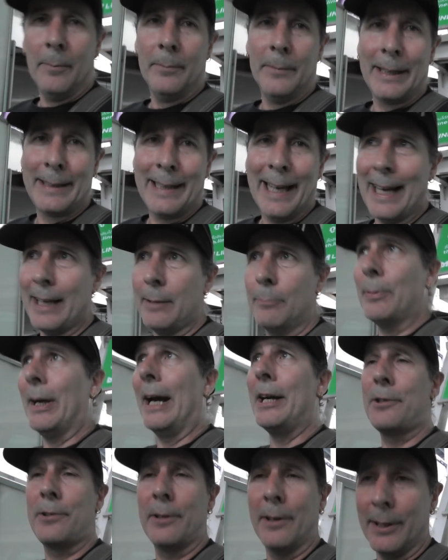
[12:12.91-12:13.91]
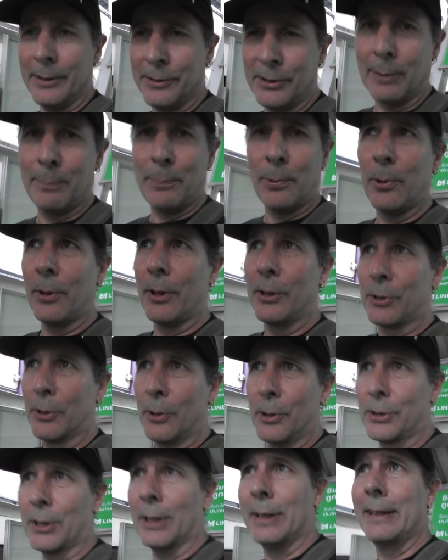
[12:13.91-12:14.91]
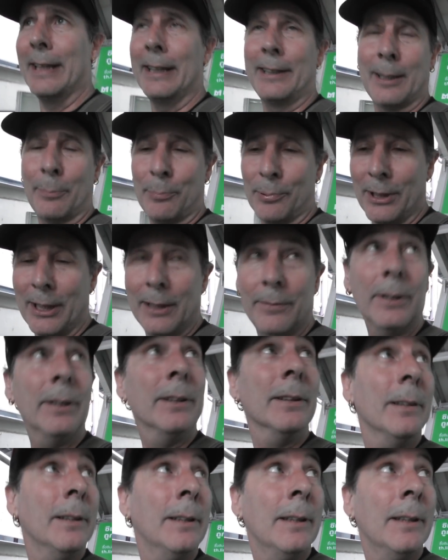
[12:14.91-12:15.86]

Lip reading: Again, Patreon supporters also get the preview.